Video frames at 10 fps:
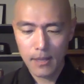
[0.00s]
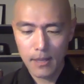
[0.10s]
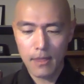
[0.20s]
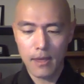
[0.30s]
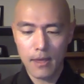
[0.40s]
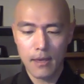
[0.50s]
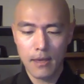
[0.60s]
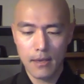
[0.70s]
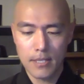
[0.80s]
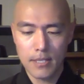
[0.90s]

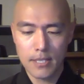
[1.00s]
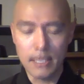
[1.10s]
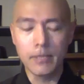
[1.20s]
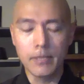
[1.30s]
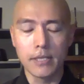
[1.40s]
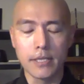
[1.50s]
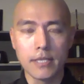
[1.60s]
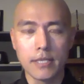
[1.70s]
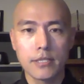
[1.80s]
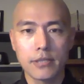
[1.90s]
The
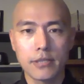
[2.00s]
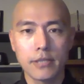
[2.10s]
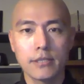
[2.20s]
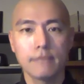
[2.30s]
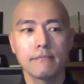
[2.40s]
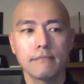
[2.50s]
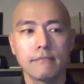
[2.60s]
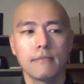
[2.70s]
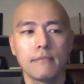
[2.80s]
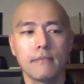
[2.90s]
seemingly strict
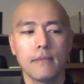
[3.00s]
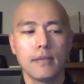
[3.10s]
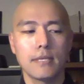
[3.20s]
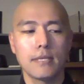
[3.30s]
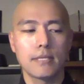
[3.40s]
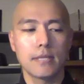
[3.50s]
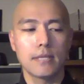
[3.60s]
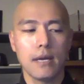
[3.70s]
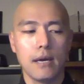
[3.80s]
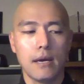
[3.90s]
this
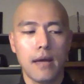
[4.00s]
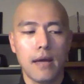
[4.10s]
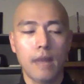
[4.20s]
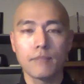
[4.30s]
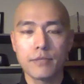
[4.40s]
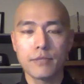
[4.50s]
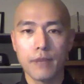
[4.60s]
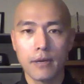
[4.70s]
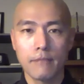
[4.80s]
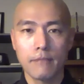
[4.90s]

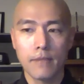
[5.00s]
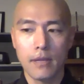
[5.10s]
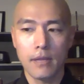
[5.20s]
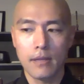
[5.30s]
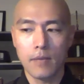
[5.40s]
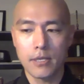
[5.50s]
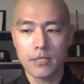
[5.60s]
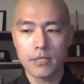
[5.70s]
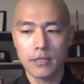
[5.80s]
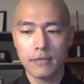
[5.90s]
atmosphere in the
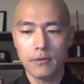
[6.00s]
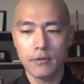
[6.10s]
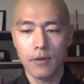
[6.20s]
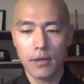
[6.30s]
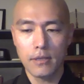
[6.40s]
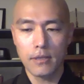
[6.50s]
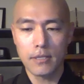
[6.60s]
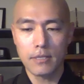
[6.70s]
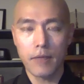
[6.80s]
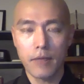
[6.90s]
monastery, or
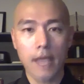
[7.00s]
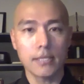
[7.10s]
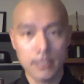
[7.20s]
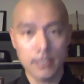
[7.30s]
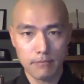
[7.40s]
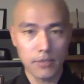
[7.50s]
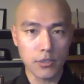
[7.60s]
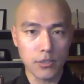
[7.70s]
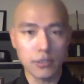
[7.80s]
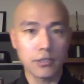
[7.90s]
this practice
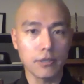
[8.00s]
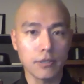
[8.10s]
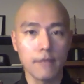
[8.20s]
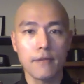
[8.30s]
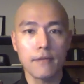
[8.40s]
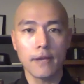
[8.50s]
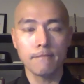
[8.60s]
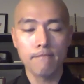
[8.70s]
teacher-student thing,